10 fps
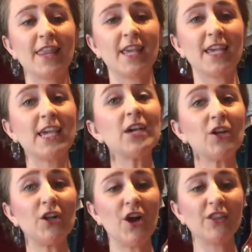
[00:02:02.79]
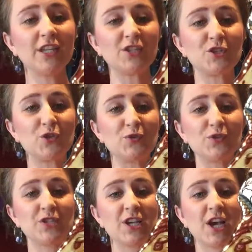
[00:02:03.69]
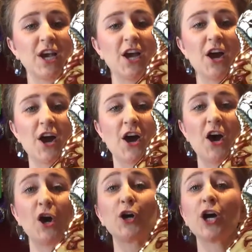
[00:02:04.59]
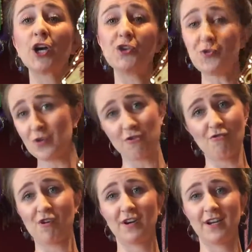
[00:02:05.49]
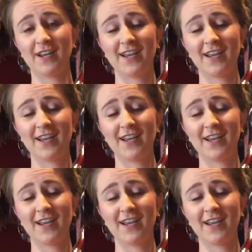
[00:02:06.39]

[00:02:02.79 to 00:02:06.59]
the heel on these shoes are a unicorn.